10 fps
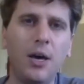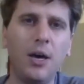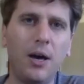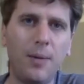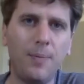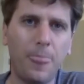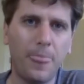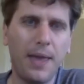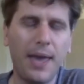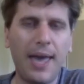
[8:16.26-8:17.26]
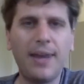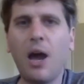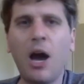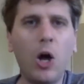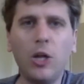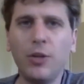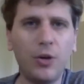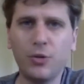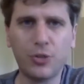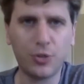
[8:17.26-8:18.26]
Um, and all of
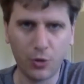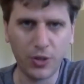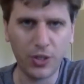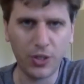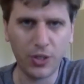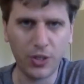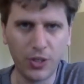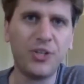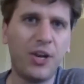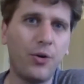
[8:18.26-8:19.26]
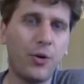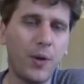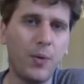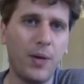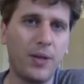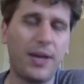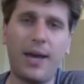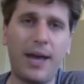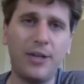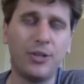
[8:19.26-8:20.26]
those critiques are ones I don't agree with. I,
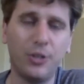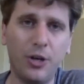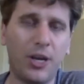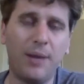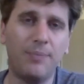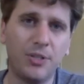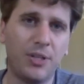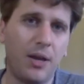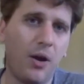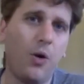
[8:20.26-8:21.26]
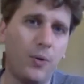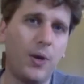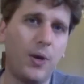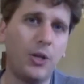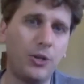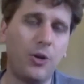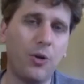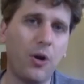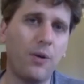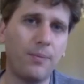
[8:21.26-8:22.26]
I just look and I'm just like, oh, there
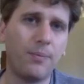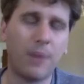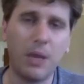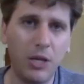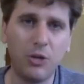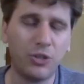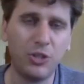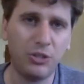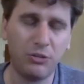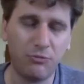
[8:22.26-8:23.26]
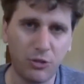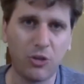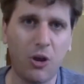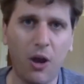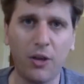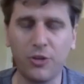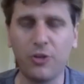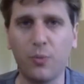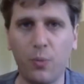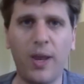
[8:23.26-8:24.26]
are, he just saw
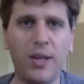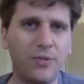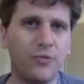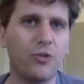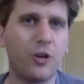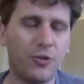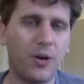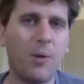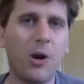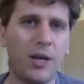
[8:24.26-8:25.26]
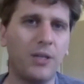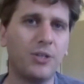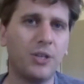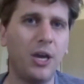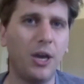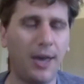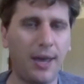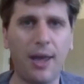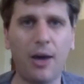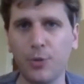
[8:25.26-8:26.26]
certain ways of structuring markets
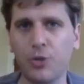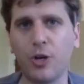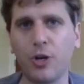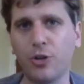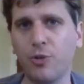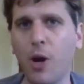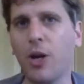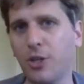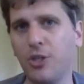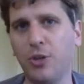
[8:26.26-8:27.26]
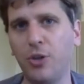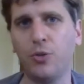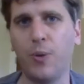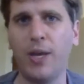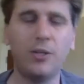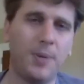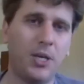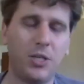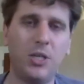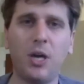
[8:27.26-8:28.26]
and helped structure markets in those ways
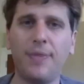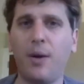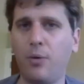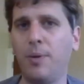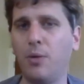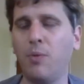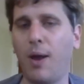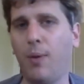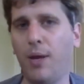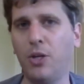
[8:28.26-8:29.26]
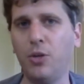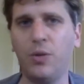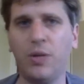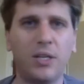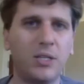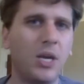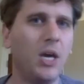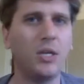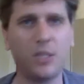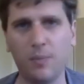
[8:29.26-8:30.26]
because he thought that would be the right way to do things.
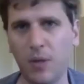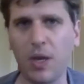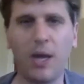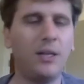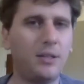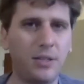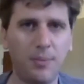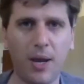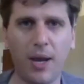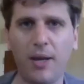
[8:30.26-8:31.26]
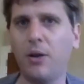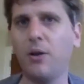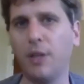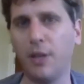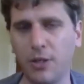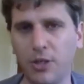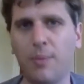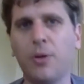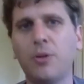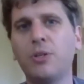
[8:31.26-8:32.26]
Same with Guy, Tim Geithner, Larry
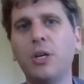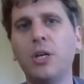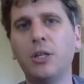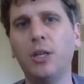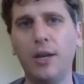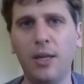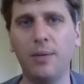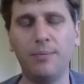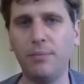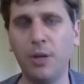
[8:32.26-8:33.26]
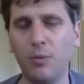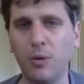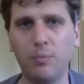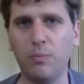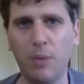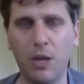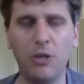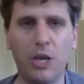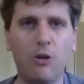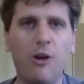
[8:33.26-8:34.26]
Summers, a lot of the, you know,
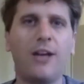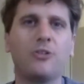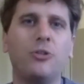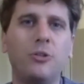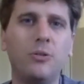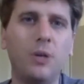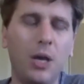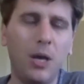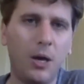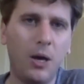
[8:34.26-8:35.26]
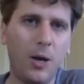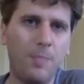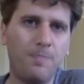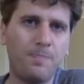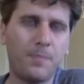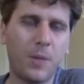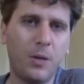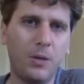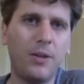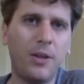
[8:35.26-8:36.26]
the international, um,
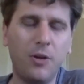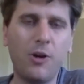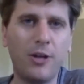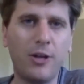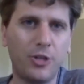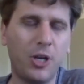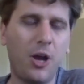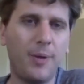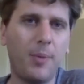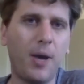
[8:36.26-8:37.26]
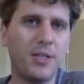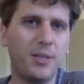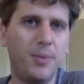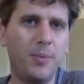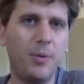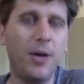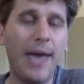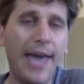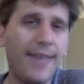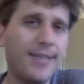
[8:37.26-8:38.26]
a lot of the international economic policy people.
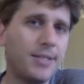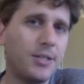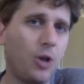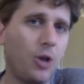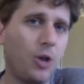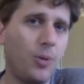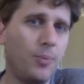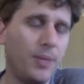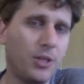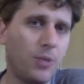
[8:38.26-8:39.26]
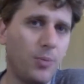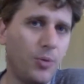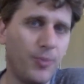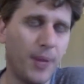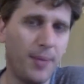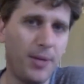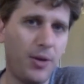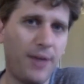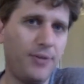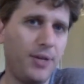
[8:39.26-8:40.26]
And this is a global global movement. I mean, you
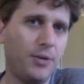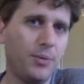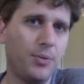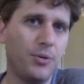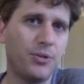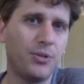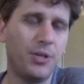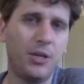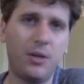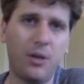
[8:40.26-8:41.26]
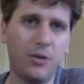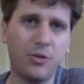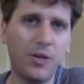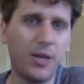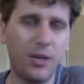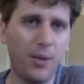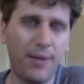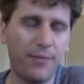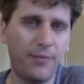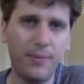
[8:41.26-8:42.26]
have neoliberals in Australia, you
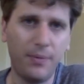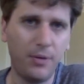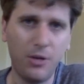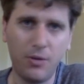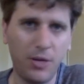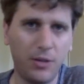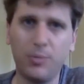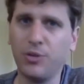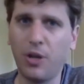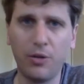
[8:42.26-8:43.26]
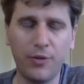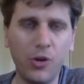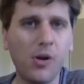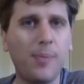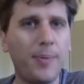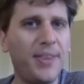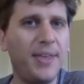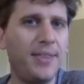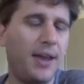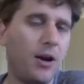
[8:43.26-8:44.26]
have, you know, neoliberals all over Europe. I mean,
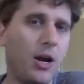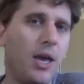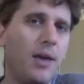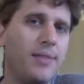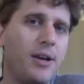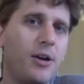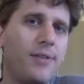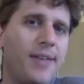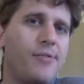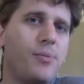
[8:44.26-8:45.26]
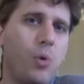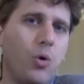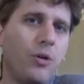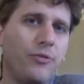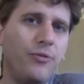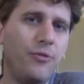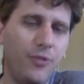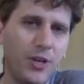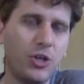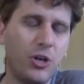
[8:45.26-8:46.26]
they they're they're they have a moral
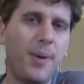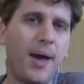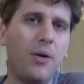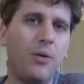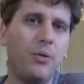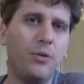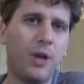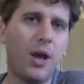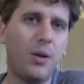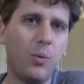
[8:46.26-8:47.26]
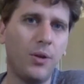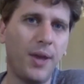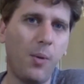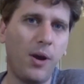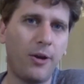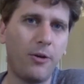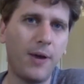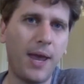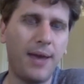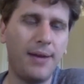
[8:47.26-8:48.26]
vision about the kind of world they want to
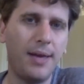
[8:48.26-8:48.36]
create,